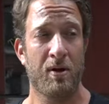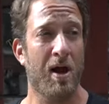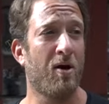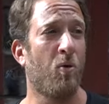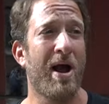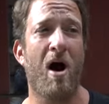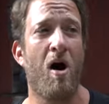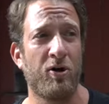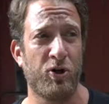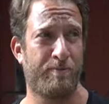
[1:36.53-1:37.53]
I'm going to weigh
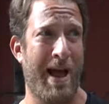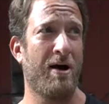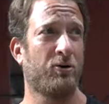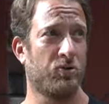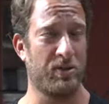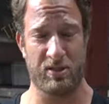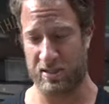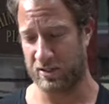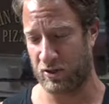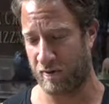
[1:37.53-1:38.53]
100 pounds when this
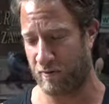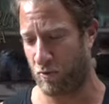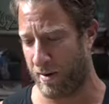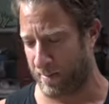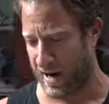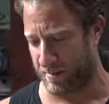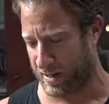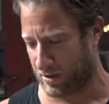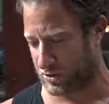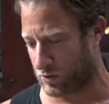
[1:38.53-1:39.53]
thing's over. One bite,
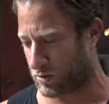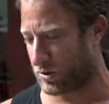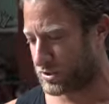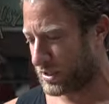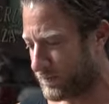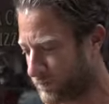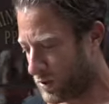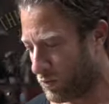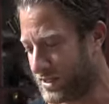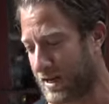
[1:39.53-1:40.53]
everybody knows the rules.
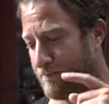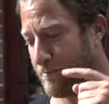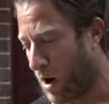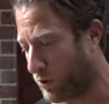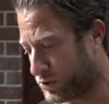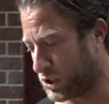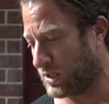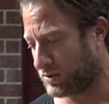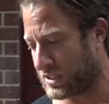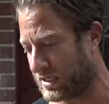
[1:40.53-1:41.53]
We did both.
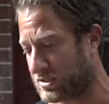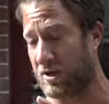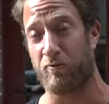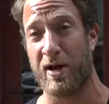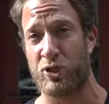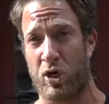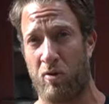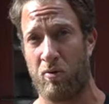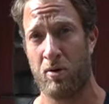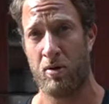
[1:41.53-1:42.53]
Gino's East, the
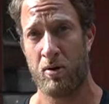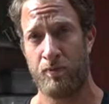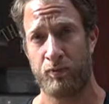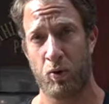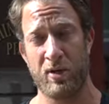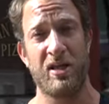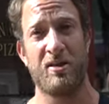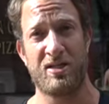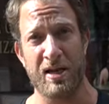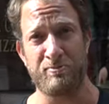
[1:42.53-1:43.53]
original. We did
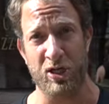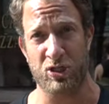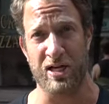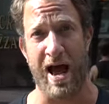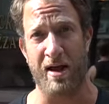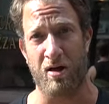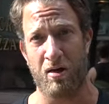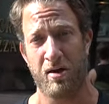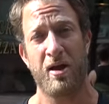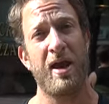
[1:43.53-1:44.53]
the deep dish style,
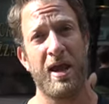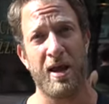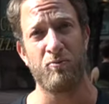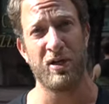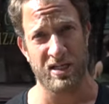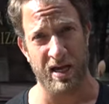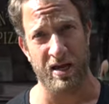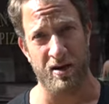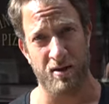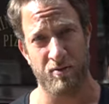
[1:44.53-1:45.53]
and we
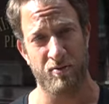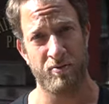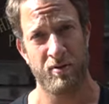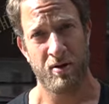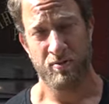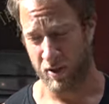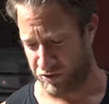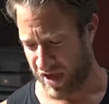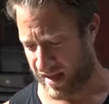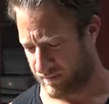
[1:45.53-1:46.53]
did the
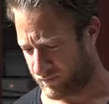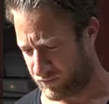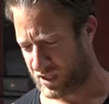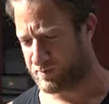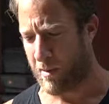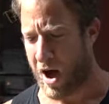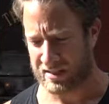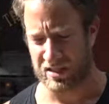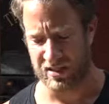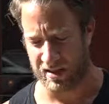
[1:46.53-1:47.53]
thin. These
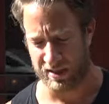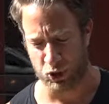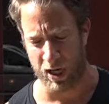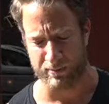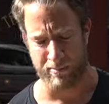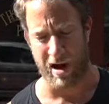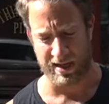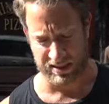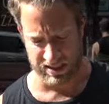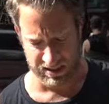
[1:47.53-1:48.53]
boxes are like trick
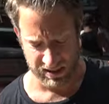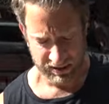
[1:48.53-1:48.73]
boxes.